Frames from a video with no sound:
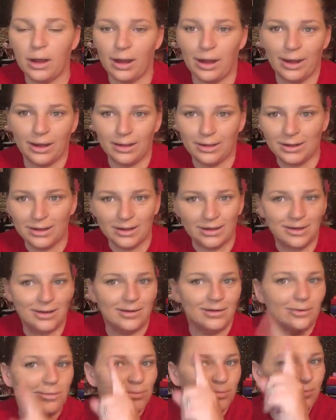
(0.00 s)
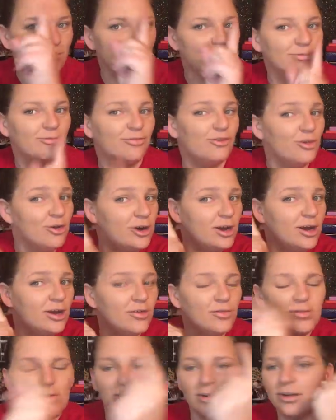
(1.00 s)
Again, full
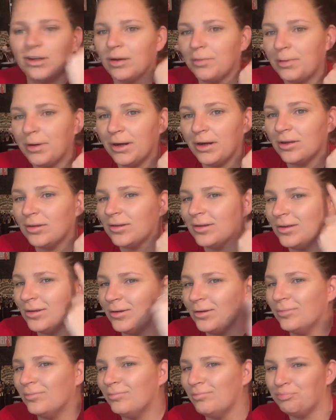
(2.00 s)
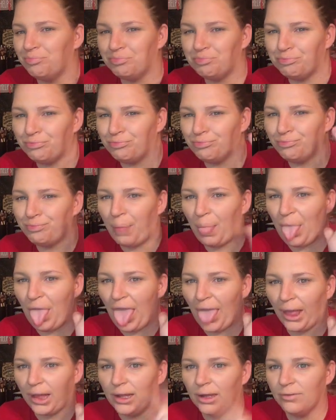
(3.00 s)
coverage compared to
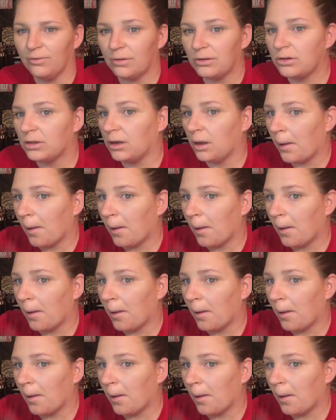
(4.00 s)
that coverage.